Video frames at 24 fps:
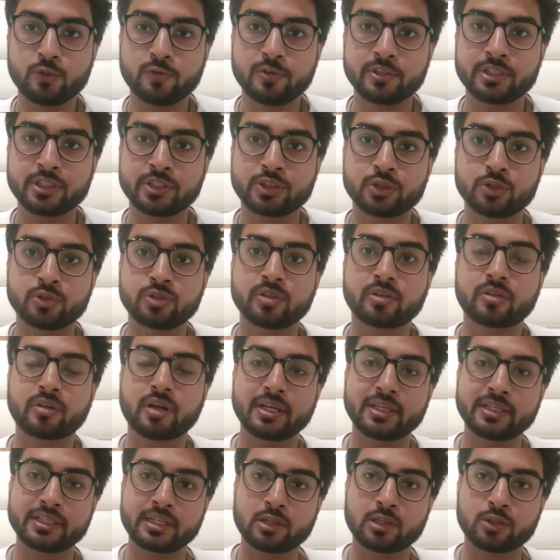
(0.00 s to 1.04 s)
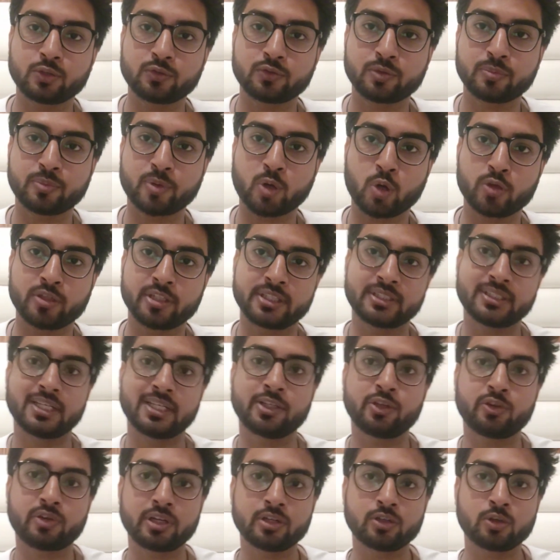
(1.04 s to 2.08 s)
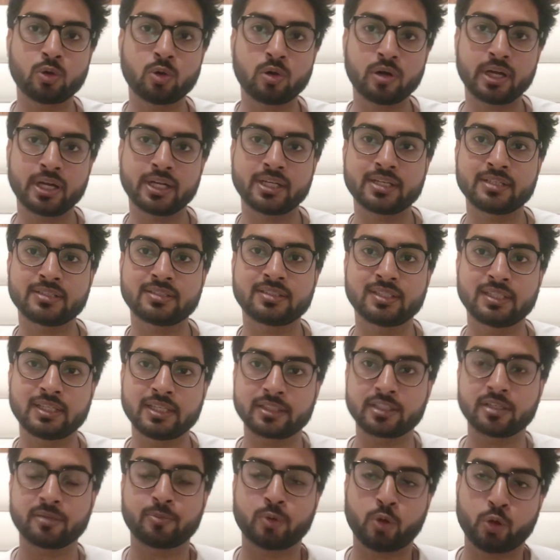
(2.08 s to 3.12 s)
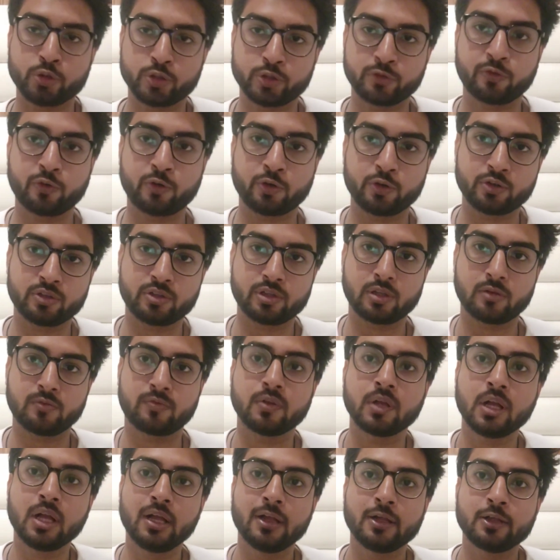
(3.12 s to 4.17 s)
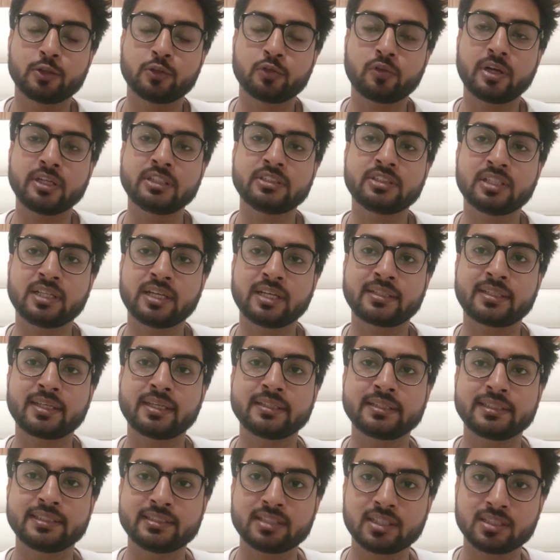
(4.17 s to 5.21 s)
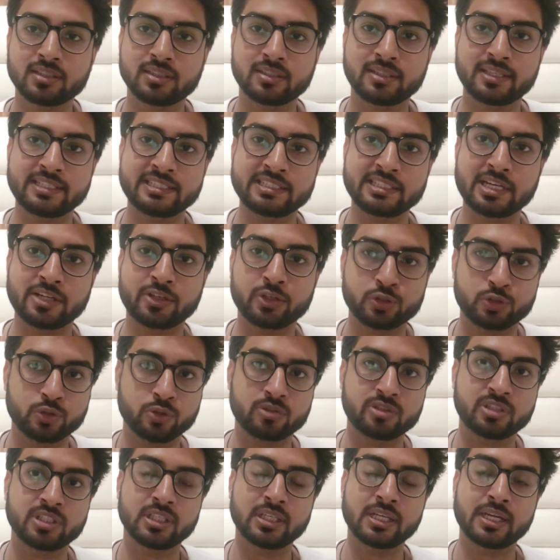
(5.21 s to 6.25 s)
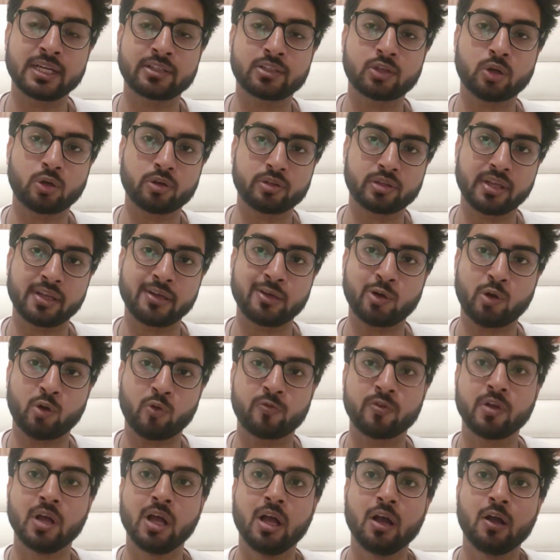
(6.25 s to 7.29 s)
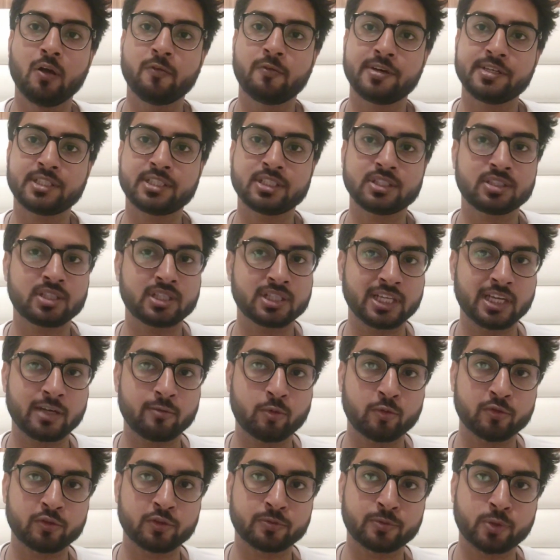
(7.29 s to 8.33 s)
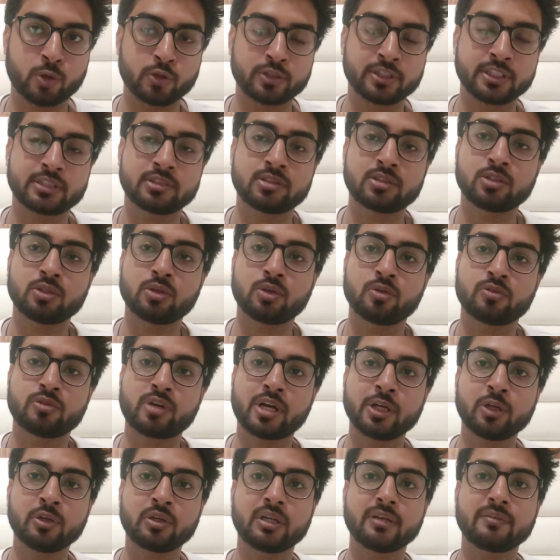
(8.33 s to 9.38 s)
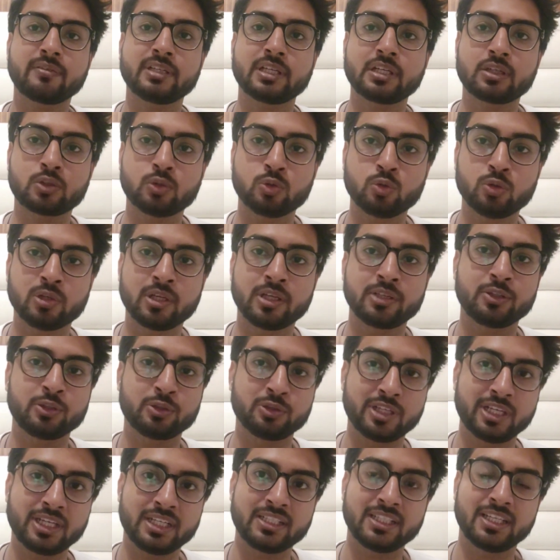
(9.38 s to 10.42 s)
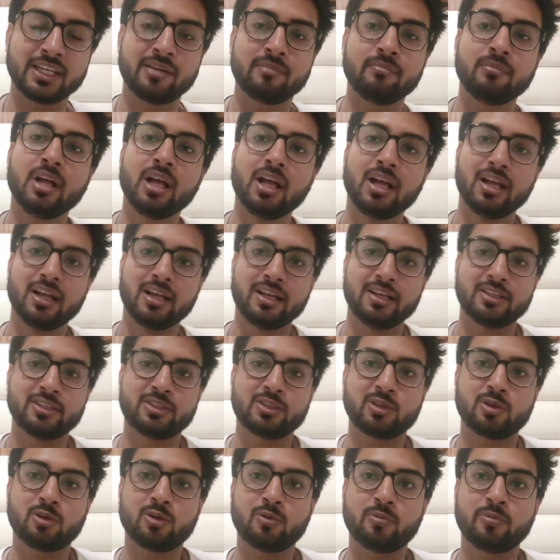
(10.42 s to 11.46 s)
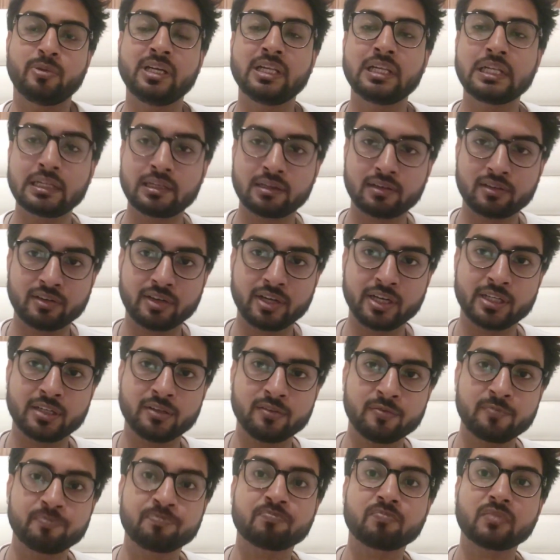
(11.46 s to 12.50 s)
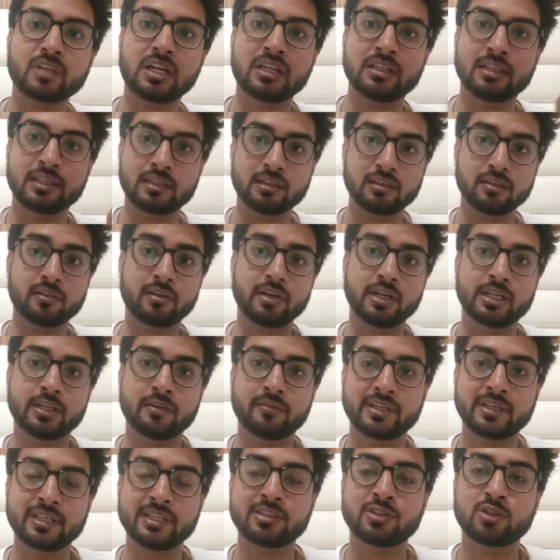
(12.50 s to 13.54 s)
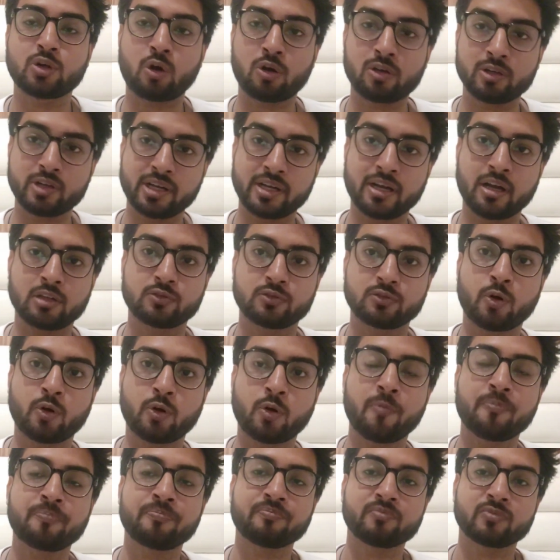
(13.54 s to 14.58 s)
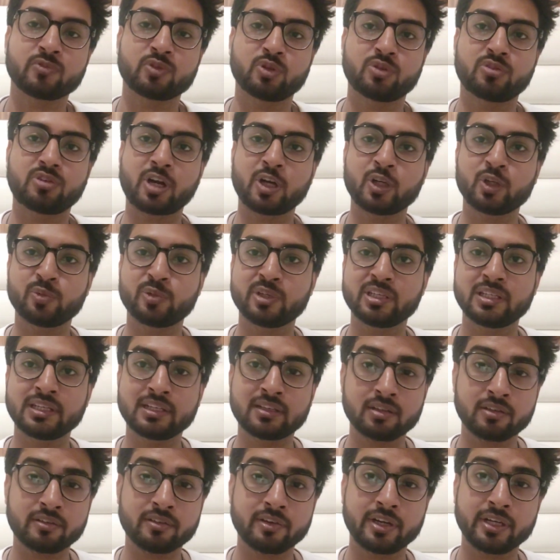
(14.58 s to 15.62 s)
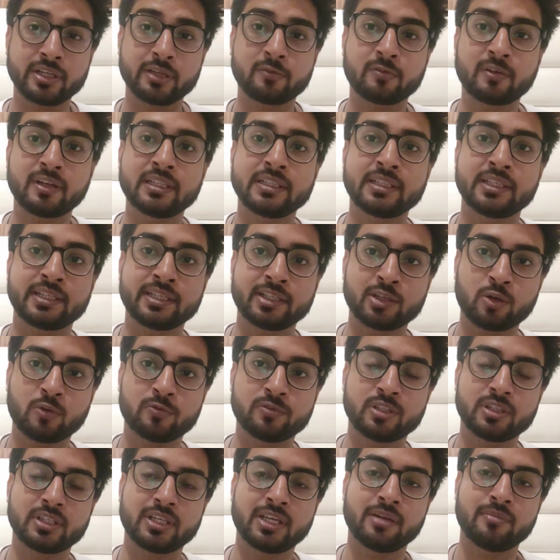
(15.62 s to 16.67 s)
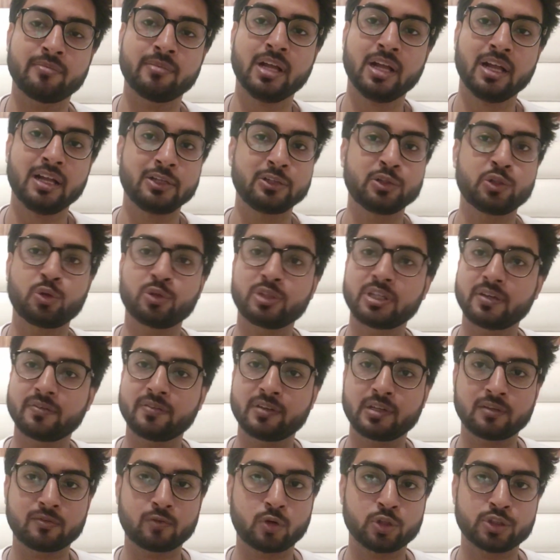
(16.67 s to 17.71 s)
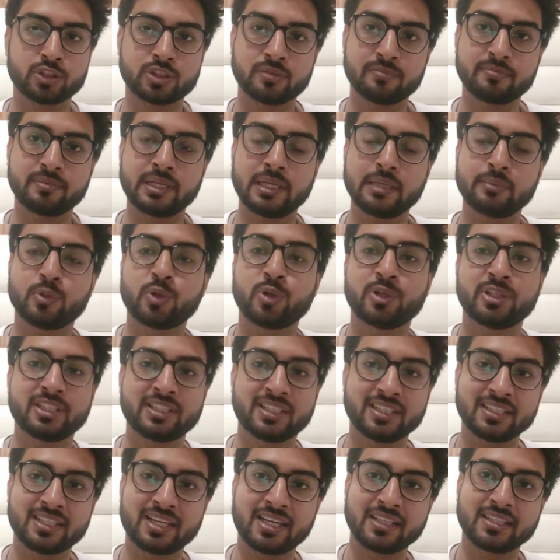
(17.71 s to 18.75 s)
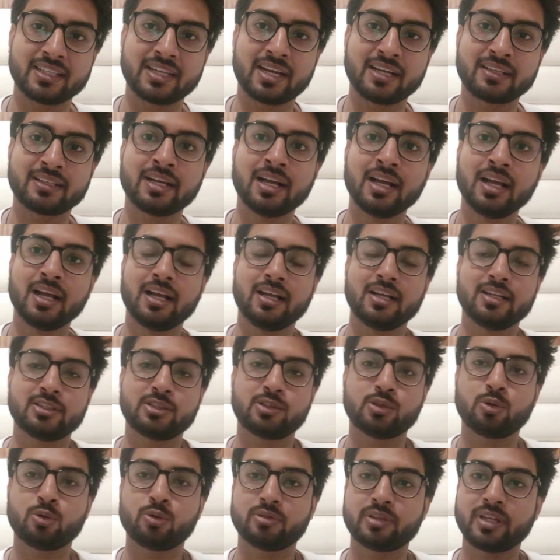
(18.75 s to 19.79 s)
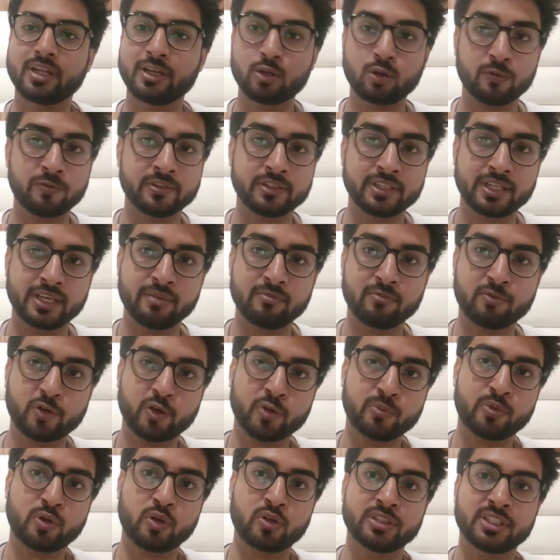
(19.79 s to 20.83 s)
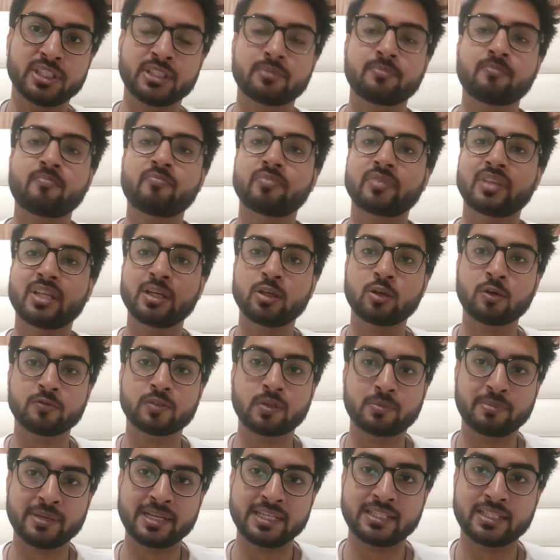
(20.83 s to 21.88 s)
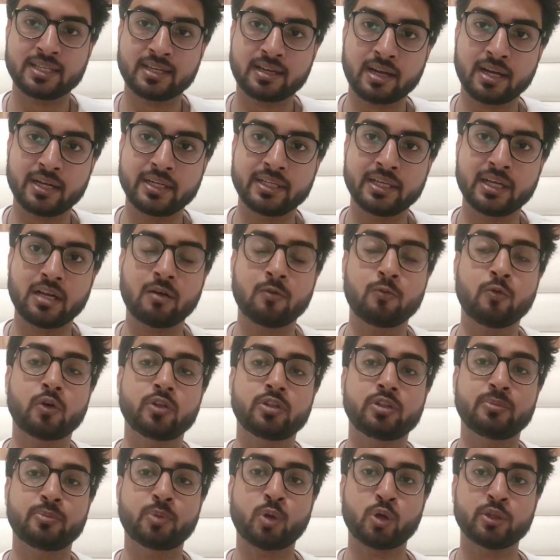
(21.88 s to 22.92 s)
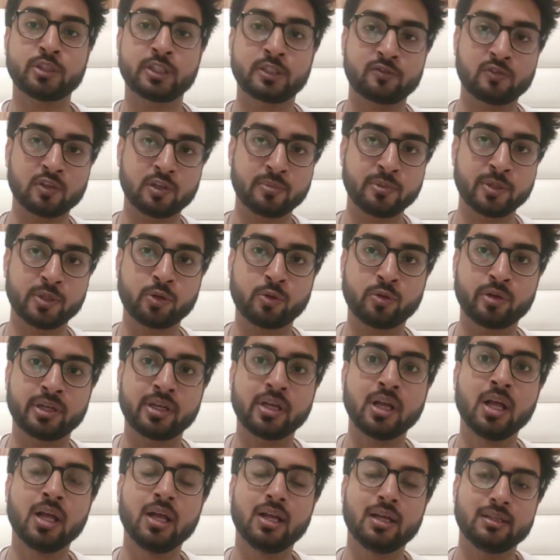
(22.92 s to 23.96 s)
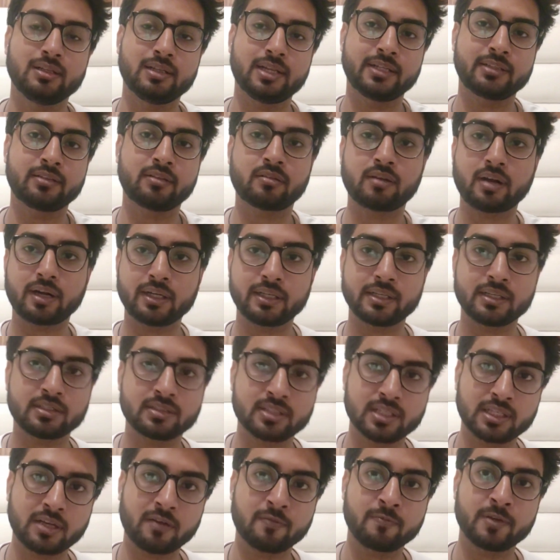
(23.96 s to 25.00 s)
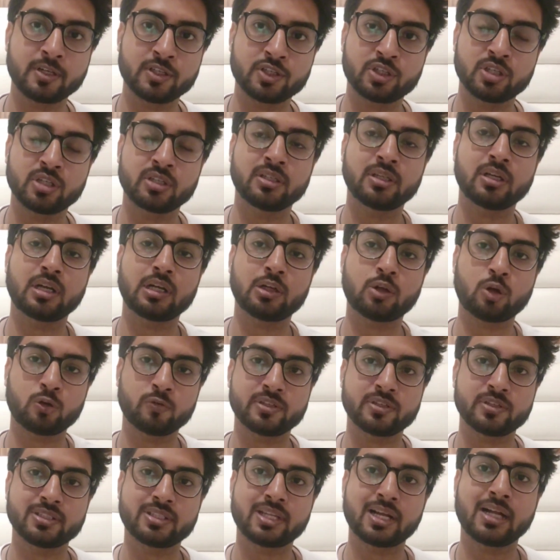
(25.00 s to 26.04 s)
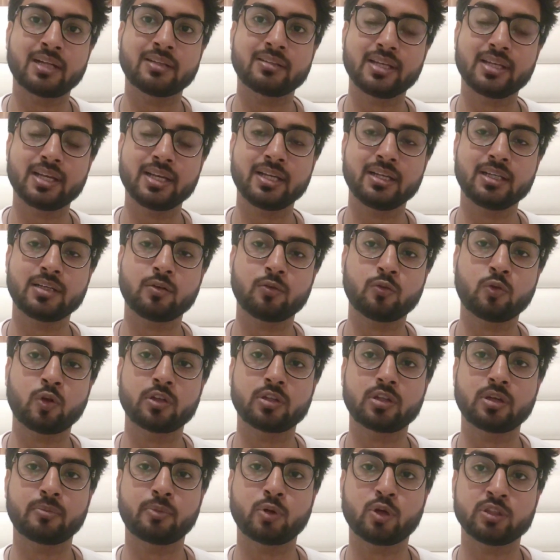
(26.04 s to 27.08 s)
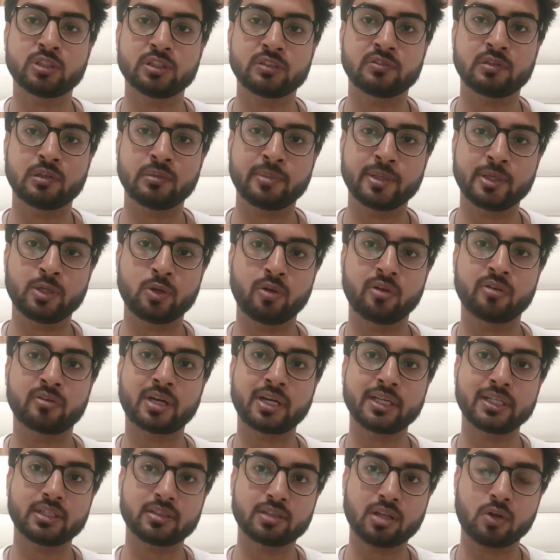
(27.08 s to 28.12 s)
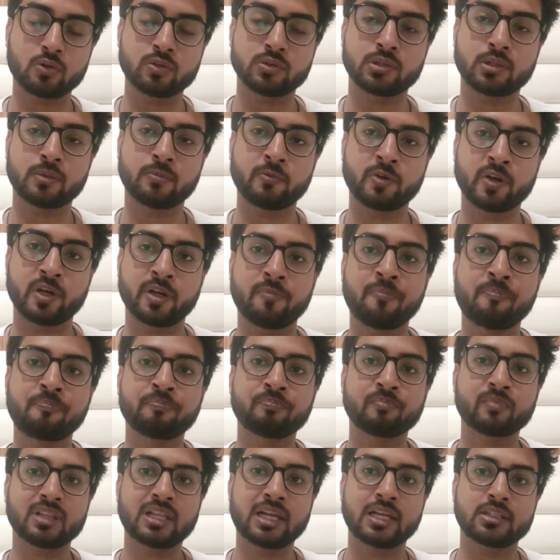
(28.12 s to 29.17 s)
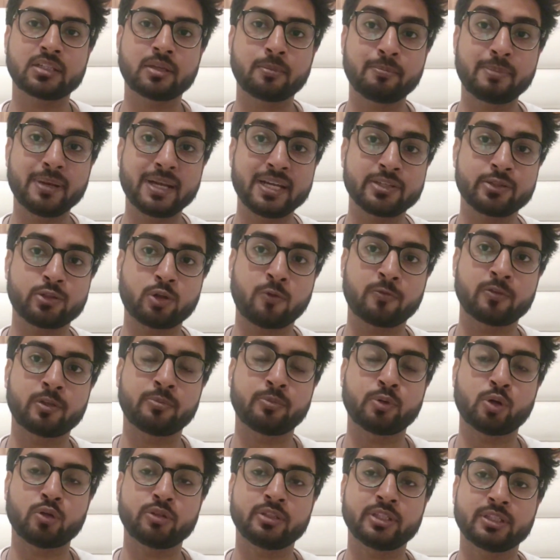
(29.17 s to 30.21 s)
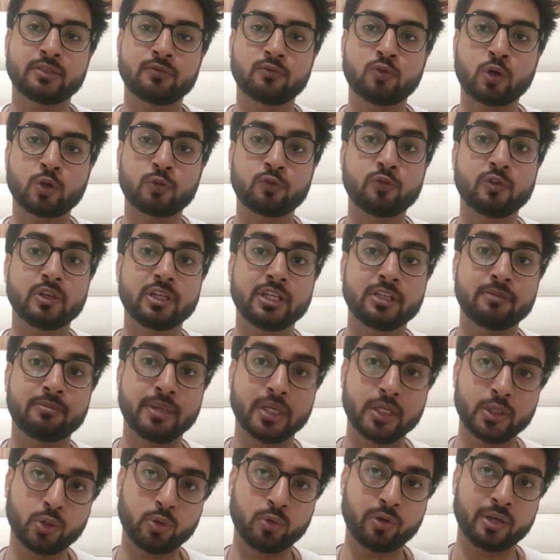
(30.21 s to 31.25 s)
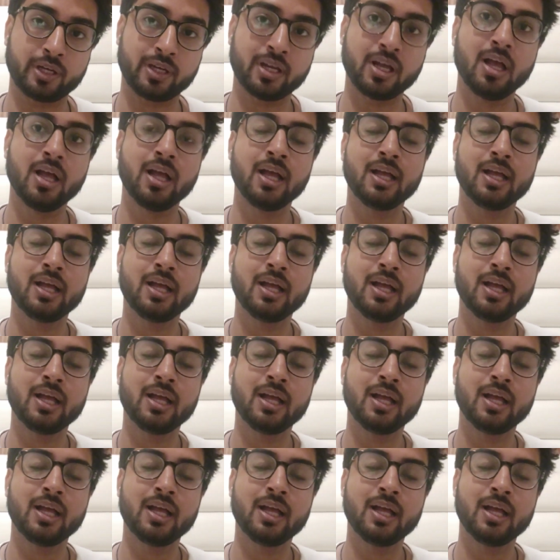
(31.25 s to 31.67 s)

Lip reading: you've understood the criteria of the project, then you can go ahead and select a project for yourself. So while selecting, these are the things that you should select or think of. First is the name of the project. So try to give it a cool and unique name. So be a little creative. A little creativity is all I ask for. So try to be a little creative while thinking of the name. Don't give it a washed up name or anything like that. So think of a name for your project. Think of the basic idea of what the project will be doing. Like the criteria that I've mentioned along with that. Think what the project will be doing. Write it down somewhere. Like the base of the project. What will it be doing?